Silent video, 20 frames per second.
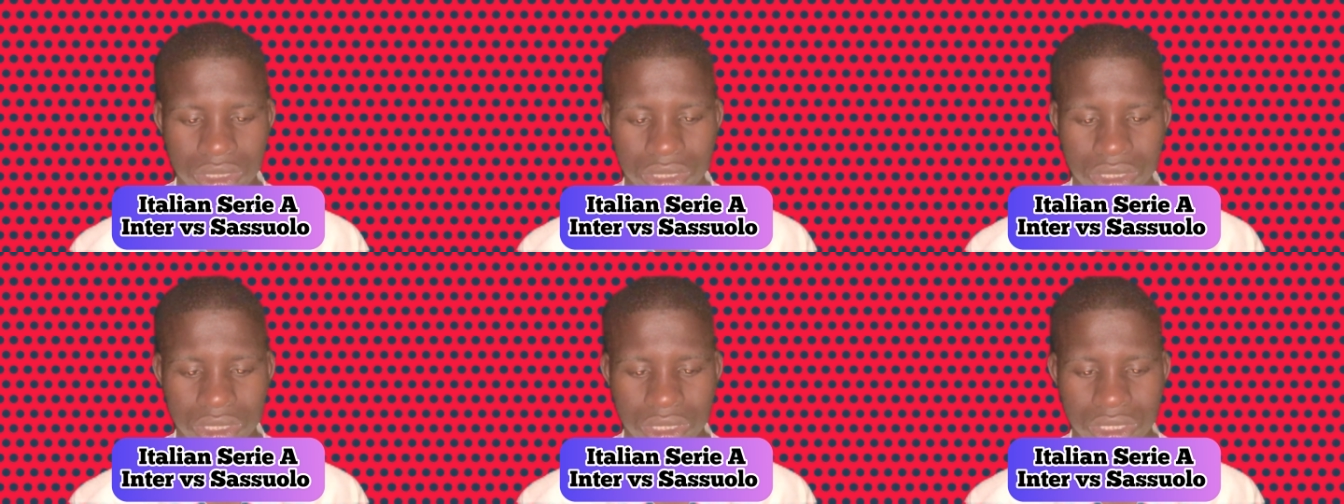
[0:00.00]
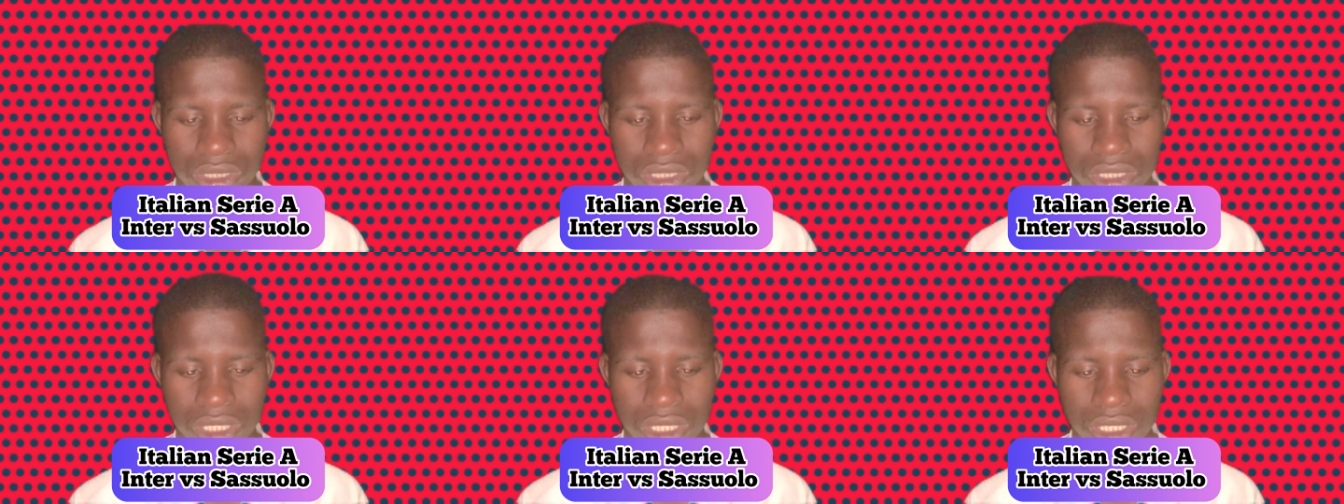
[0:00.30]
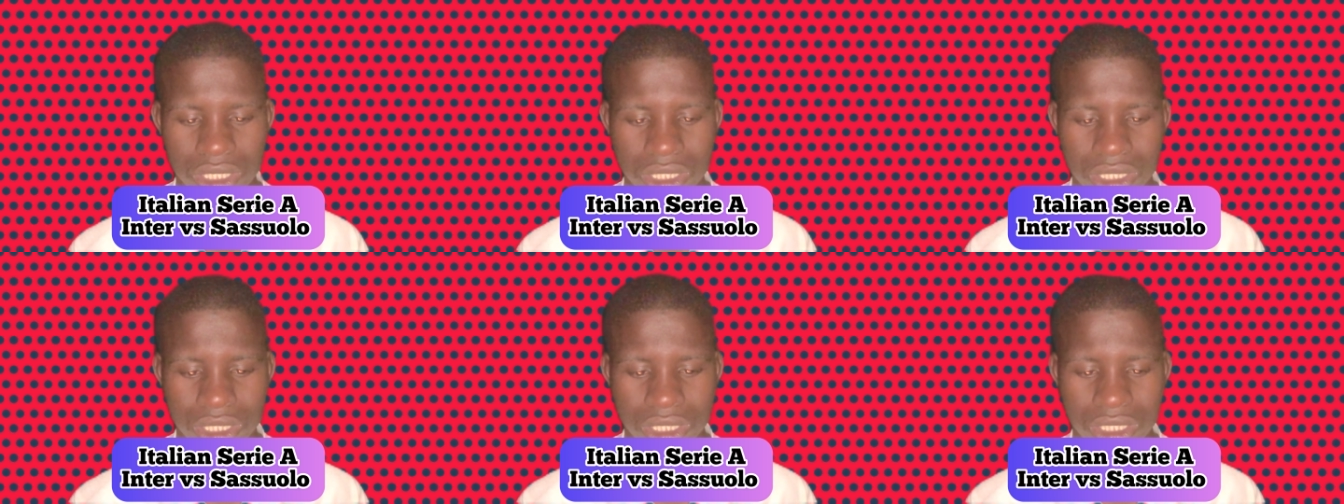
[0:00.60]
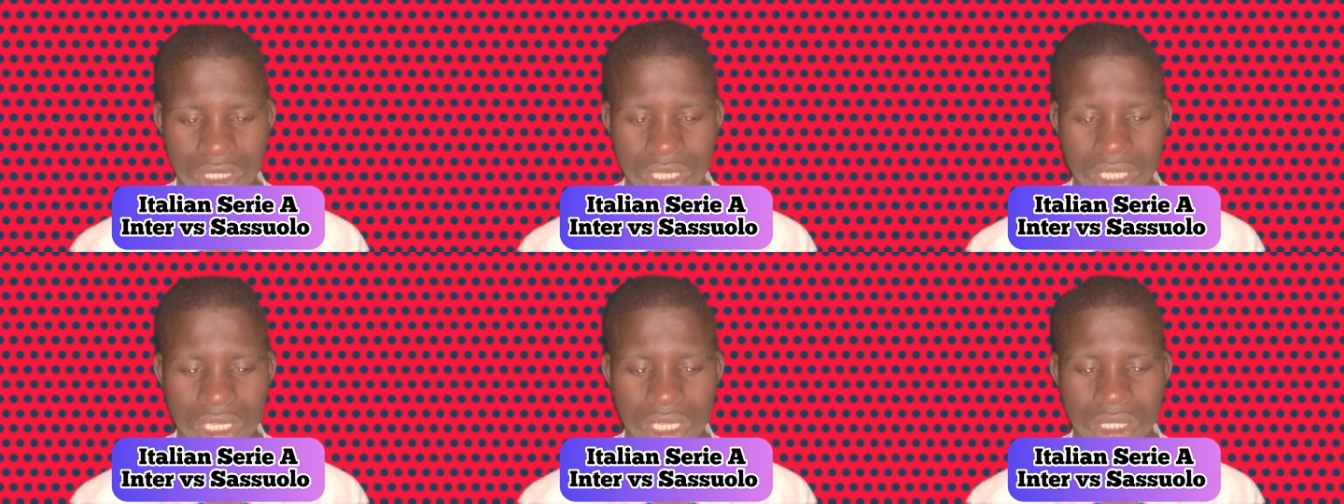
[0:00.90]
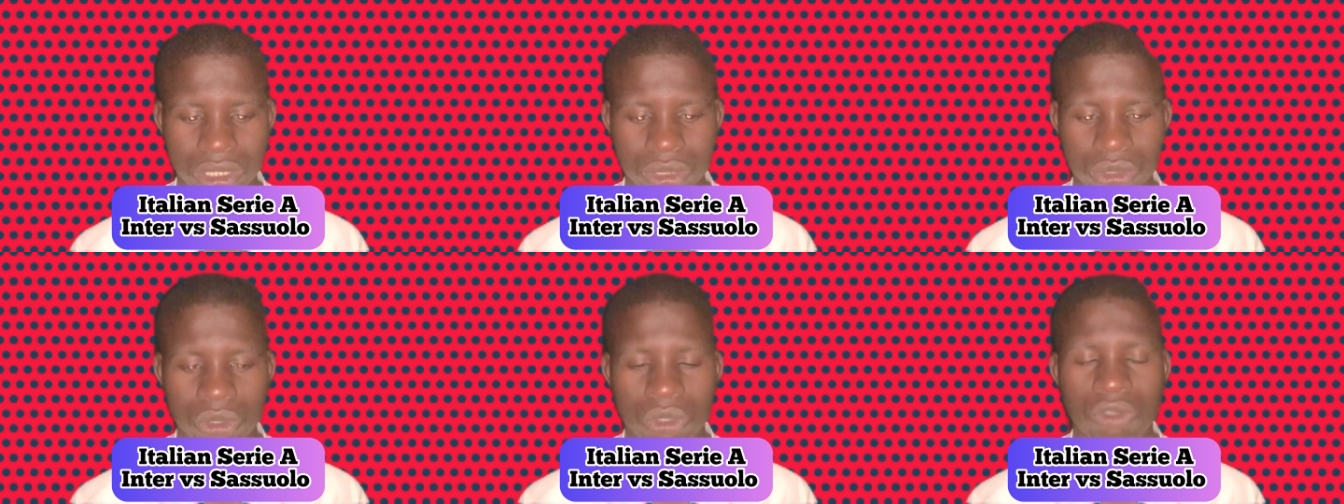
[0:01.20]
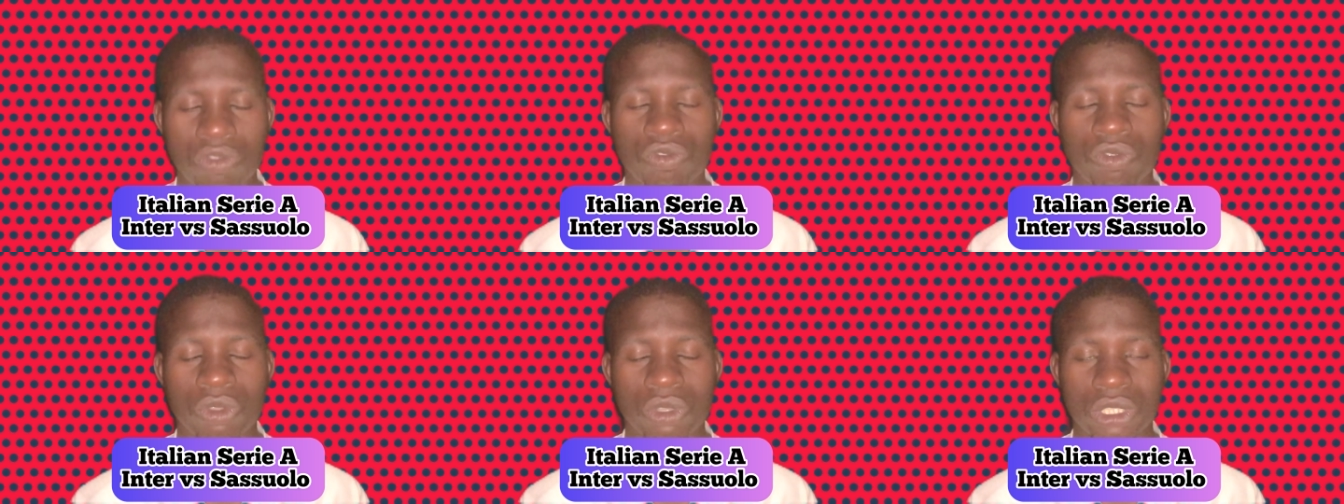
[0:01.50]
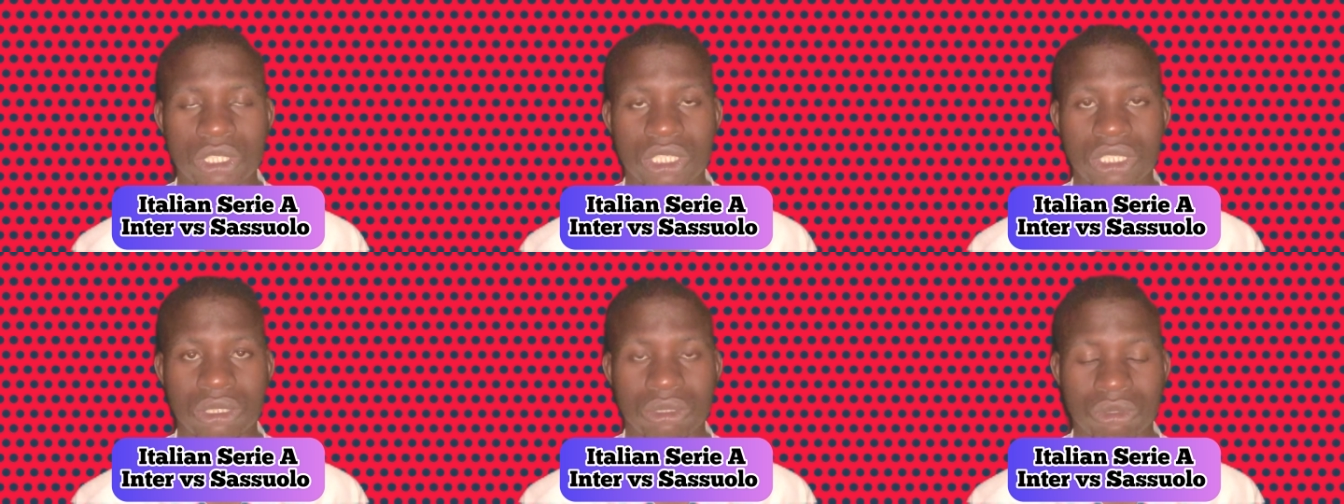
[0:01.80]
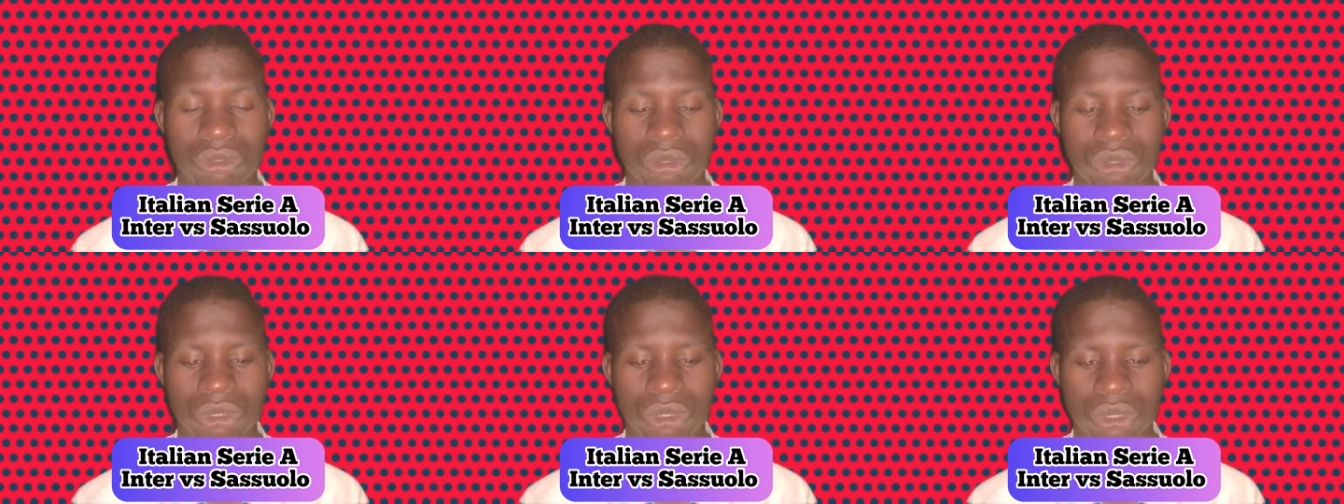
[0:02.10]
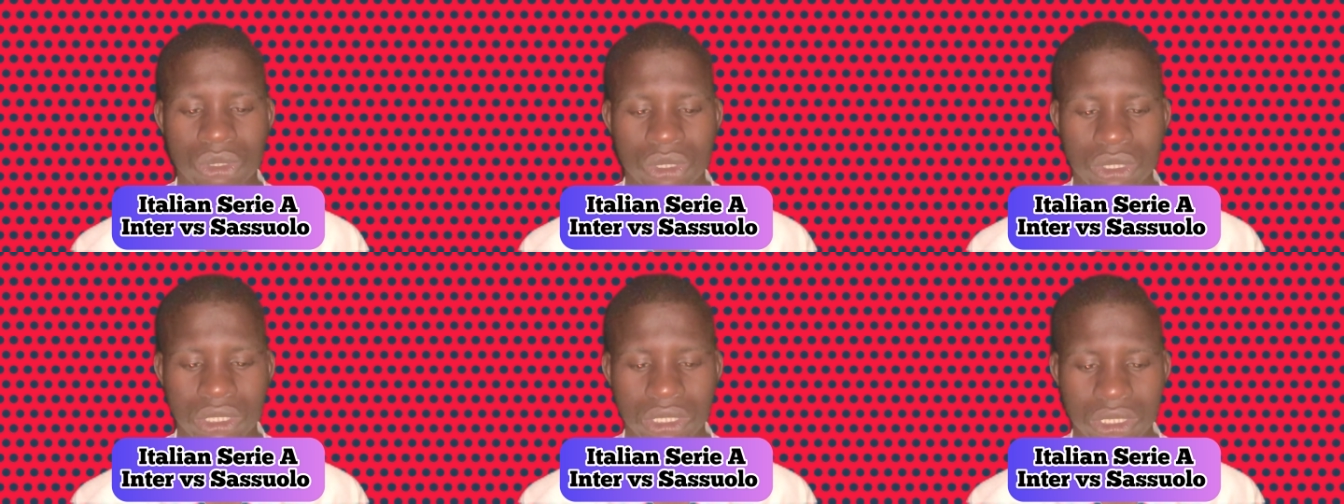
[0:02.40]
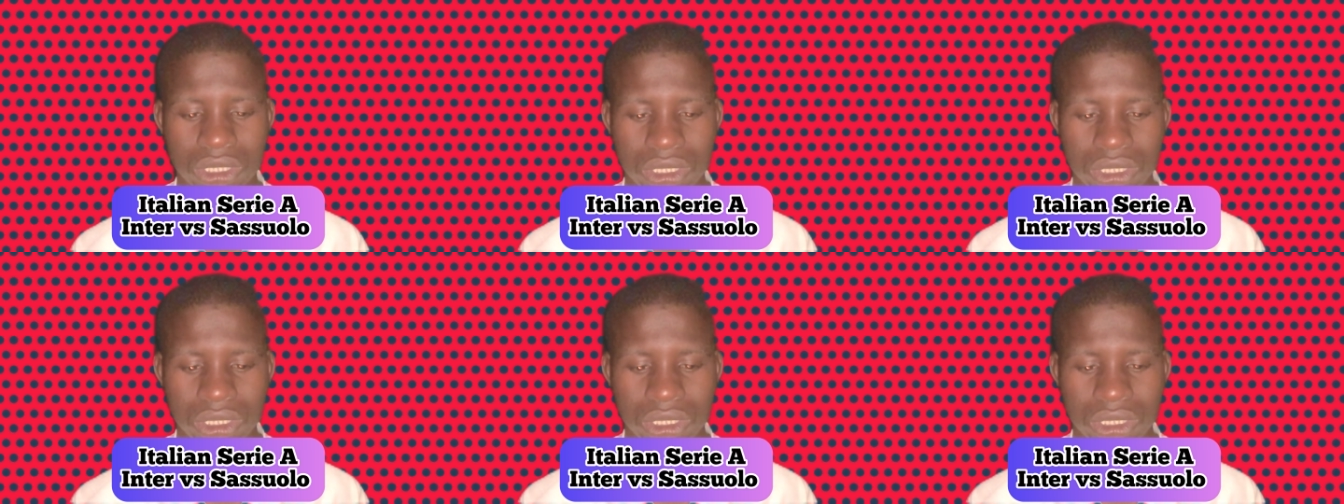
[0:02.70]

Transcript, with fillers: Inter, Inter have scored 14 goals